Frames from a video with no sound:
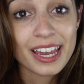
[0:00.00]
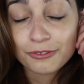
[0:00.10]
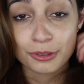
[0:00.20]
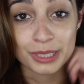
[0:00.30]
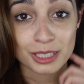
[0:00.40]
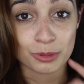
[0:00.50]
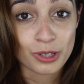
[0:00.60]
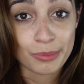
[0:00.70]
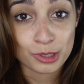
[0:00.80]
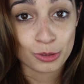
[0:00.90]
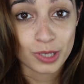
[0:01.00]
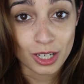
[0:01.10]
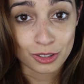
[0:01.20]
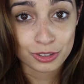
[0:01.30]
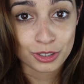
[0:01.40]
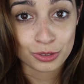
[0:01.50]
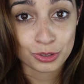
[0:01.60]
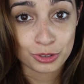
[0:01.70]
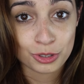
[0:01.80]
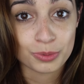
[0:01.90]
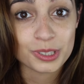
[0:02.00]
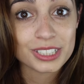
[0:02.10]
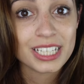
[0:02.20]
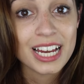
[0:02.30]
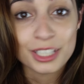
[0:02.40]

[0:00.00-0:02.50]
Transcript: And for my subscribers who are also YouTubers,